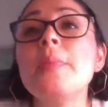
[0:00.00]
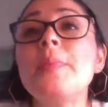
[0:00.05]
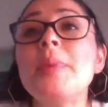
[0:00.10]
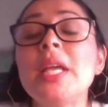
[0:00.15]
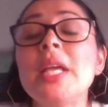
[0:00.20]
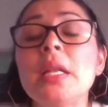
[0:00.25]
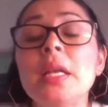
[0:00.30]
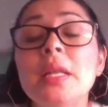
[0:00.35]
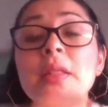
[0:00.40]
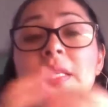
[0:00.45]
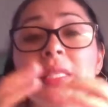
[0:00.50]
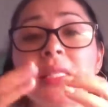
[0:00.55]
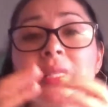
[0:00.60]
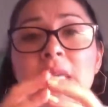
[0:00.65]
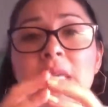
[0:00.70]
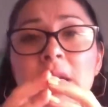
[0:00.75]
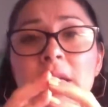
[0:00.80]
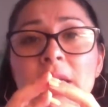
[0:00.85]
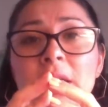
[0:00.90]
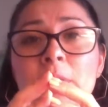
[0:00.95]
But the
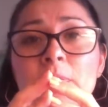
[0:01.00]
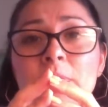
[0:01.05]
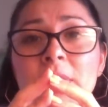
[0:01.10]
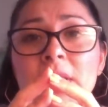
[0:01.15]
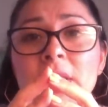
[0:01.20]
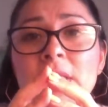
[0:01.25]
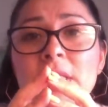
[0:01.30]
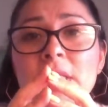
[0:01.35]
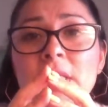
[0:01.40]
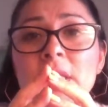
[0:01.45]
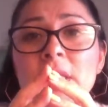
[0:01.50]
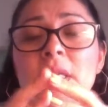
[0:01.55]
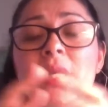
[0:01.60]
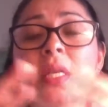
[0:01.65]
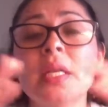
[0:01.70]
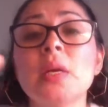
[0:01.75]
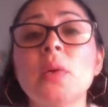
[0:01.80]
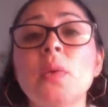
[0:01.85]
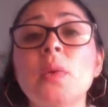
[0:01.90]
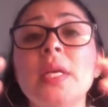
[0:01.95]
Sarika Pitta
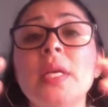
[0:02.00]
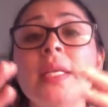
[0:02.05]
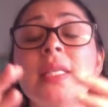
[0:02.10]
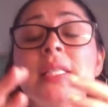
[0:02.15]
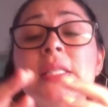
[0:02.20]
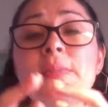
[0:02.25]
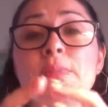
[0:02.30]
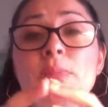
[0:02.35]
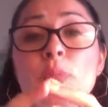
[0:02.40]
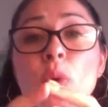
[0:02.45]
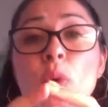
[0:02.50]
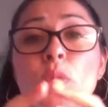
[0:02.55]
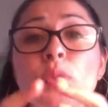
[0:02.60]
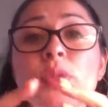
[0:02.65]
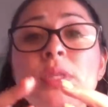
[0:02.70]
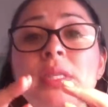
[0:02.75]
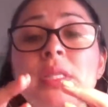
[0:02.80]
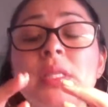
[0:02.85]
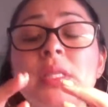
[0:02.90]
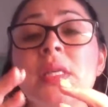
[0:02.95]
is
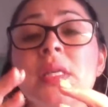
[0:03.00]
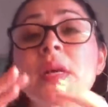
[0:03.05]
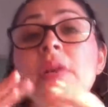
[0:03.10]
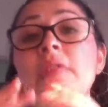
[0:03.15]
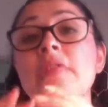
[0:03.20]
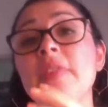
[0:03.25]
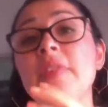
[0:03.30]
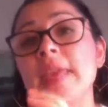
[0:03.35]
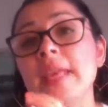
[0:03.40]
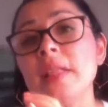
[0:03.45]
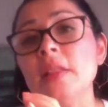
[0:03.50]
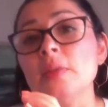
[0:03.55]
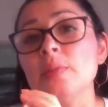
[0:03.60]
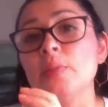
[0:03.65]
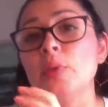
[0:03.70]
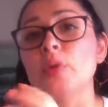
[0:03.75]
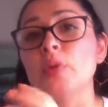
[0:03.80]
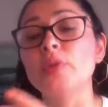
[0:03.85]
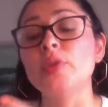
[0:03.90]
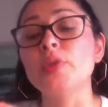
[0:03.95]
most
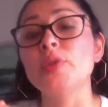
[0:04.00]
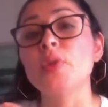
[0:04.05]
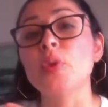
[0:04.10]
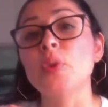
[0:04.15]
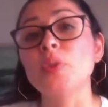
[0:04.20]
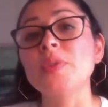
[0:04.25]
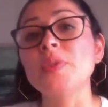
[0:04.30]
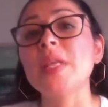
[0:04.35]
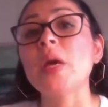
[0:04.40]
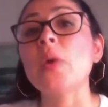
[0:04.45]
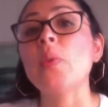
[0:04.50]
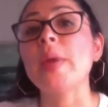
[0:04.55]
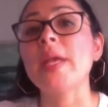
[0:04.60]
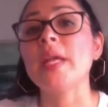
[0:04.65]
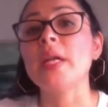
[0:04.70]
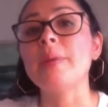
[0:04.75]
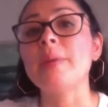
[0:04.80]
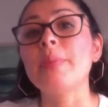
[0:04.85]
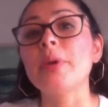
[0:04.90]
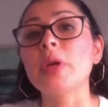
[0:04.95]
available to those that
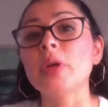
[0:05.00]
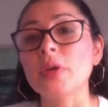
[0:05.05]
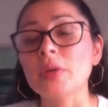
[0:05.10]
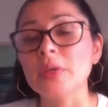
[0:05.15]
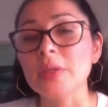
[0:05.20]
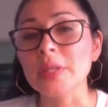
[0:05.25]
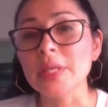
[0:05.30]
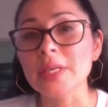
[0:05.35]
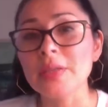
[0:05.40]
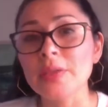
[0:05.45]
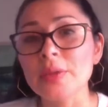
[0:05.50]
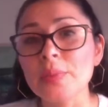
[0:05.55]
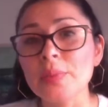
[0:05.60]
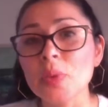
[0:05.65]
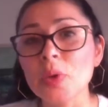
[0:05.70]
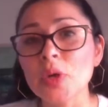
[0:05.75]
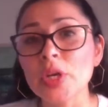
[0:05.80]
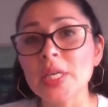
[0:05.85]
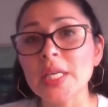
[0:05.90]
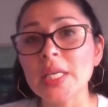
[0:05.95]
wake up early in the
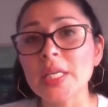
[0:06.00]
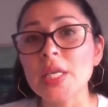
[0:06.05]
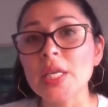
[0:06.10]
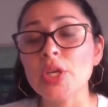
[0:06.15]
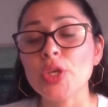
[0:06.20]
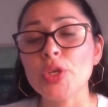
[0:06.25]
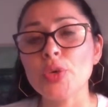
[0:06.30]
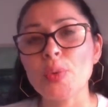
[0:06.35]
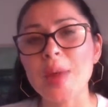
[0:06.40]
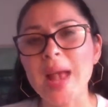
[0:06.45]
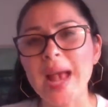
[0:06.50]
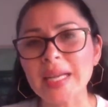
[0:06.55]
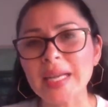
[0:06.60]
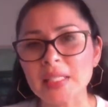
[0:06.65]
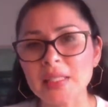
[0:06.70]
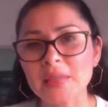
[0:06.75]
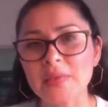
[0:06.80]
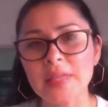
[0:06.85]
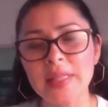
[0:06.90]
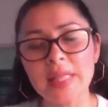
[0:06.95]
morning. You
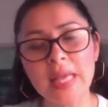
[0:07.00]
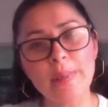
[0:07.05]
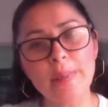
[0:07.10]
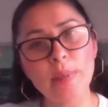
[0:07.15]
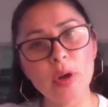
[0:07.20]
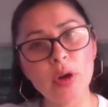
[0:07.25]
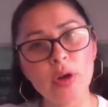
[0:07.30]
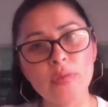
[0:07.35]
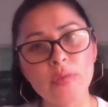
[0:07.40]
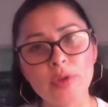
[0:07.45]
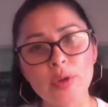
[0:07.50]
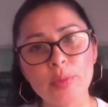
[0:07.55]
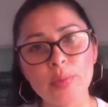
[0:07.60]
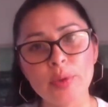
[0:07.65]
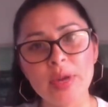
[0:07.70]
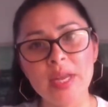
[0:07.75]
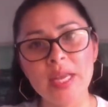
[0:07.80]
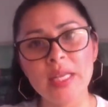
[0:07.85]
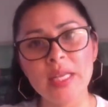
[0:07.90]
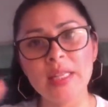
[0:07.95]
activate that part of your
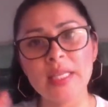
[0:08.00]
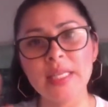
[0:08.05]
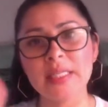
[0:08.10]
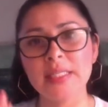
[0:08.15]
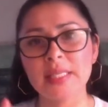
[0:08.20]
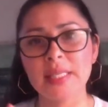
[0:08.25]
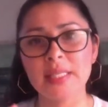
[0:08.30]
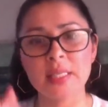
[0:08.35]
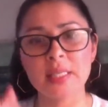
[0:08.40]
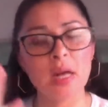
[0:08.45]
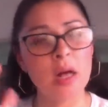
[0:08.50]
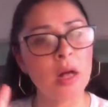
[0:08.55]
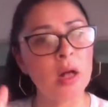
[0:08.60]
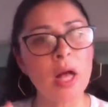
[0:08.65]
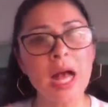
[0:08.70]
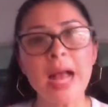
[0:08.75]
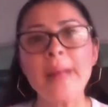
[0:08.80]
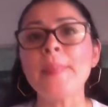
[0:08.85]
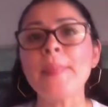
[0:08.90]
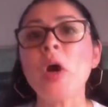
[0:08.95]
brain that says,
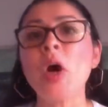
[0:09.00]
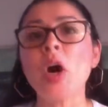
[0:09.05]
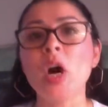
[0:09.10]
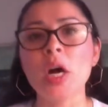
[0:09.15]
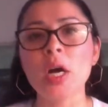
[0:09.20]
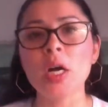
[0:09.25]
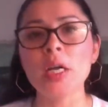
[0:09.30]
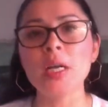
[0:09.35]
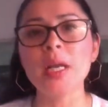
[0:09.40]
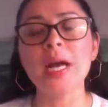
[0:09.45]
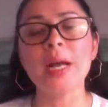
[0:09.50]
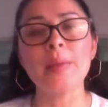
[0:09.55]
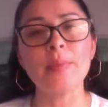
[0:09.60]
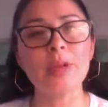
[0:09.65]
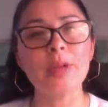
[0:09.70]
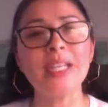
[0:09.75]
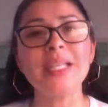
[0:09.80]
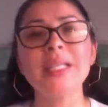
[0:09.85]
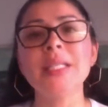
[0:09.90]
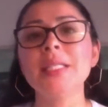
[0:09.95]
I'm on, I'm
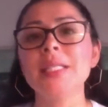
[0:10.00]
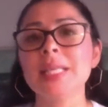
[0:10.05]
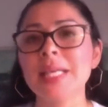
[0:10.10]
ready to